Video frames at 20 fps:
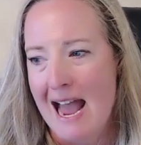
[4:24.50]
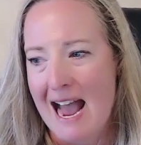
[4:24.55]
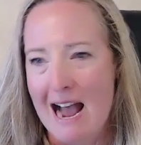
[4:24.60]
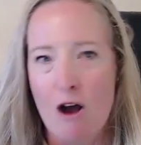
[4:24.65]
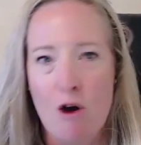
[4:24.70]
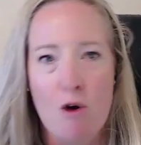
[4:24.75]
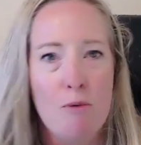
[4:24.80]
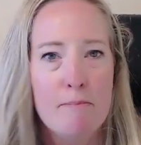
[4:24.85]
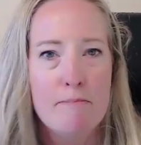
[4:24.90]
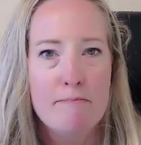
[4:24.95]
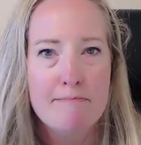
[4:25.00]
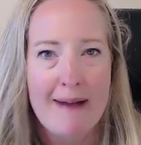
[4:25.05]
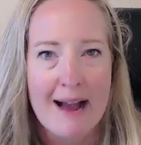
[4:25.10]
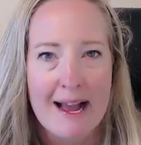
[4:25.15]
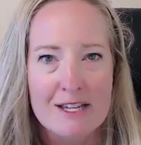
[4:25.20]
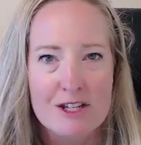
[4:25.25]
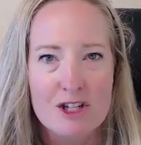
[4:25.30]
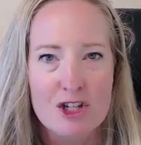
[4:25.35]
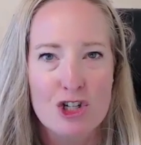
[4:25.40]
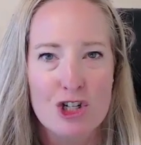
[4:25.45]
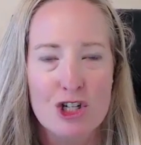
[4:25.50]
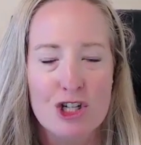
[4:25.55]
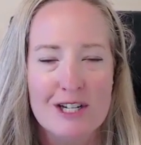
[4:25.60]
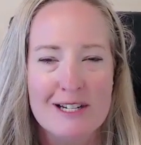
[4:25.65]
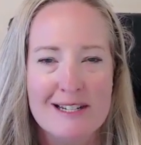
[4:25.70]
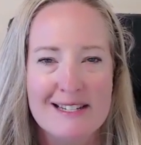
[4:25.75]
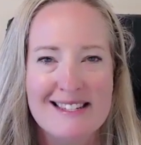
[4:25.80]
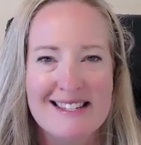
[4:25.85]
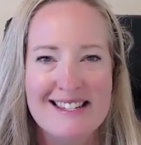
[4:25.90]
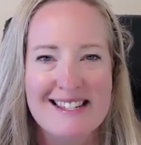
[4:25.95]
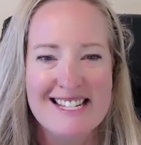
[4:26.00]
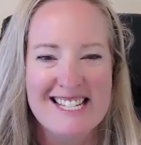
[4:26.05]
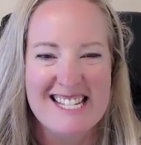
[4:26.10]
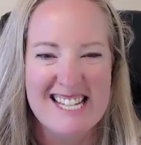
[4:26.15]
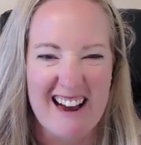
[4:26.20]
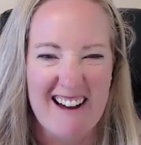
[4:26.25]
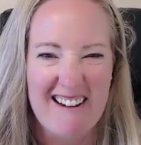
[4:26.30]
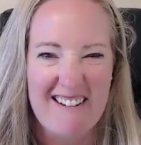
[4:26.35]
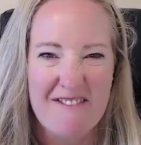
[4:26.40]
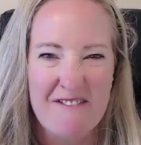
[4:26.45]
how much
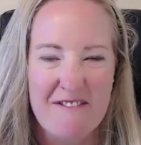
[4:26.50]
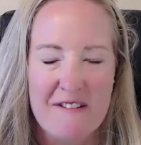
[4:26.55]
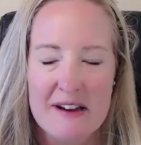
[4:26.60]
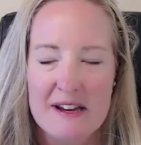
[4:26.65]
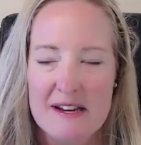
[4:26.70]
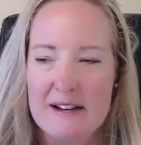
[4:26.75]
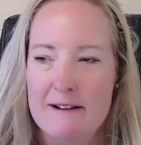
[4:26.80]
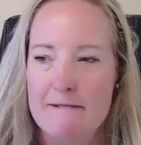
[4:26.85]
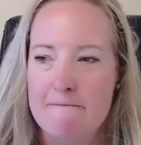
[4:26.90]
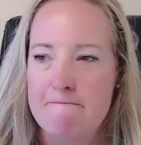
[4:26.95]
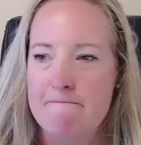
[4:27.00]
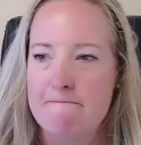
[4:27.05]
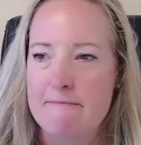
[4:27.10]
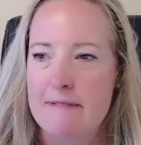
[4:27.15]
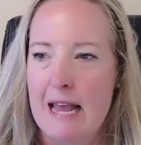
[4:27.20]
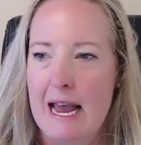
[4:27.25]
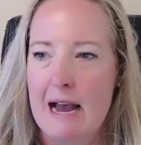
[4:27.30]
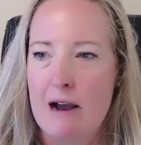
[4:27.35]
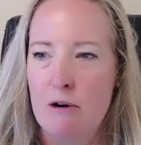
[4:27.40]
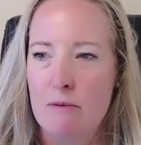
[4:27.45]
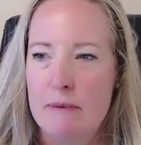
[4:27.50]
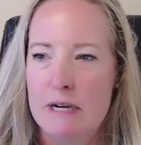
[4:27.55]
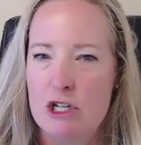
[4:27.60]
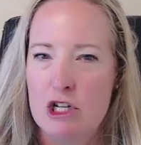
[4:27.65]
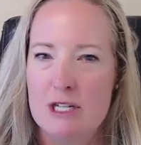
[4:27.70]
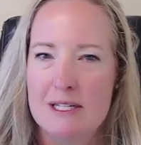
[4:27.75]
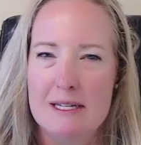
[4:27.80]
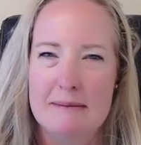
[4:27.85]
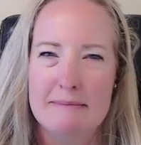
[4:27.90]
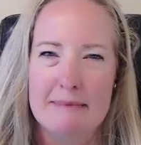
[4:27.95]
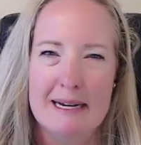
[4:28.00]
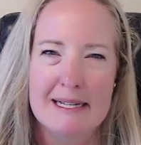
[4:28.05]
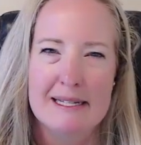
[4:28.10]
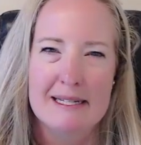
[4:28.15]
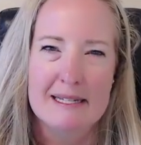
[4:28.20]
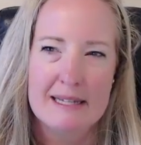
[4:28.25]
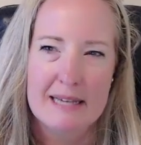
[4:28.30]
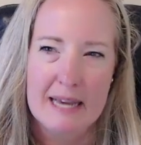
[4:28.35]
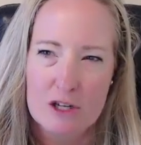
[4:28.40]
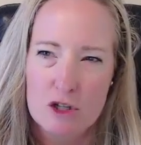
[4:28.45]
stuff, how much is in my
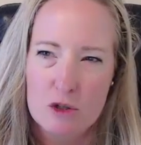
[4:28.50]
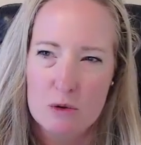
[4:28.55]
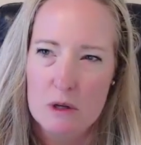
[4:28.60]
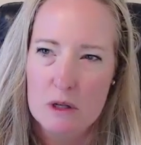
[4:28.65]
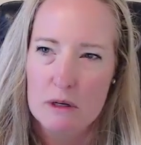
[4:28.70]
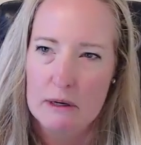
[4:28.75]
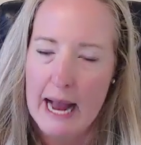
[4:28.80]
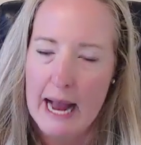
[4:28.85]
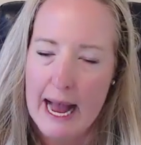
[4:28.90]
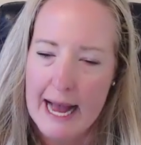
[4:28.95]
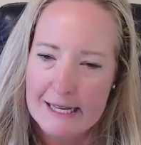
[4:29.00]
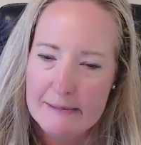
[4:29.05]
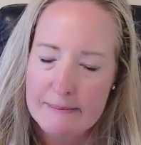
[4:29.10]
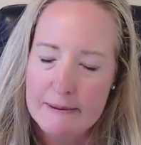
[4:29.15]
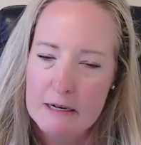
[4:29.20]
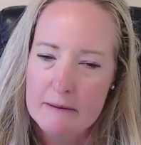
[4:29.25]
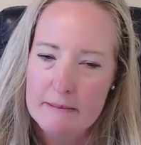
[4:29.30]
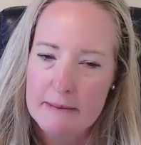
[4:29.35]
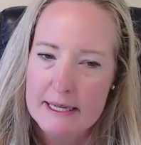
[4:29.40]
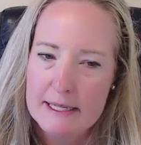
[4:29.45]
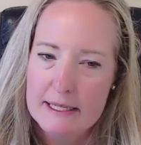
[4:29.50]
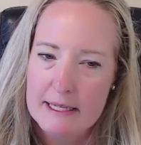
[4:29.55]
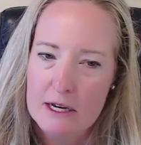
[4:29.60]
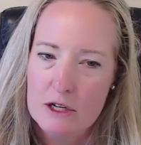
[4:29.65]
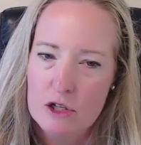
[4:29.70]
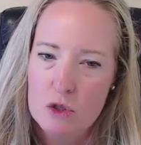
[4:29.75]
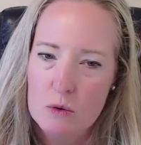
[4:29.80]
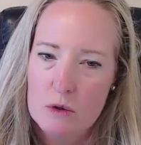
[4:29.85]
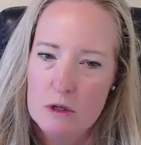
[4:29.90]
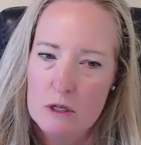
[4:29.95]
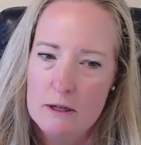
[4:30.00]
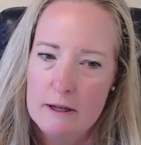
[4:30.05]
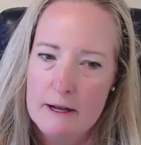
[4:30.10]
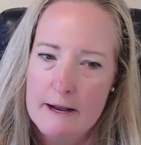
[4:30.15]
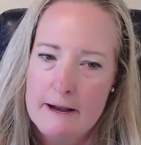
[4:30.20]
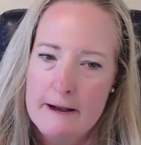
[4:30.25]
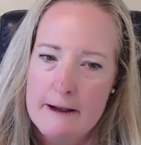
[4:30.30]
schedule or has been in my schedule.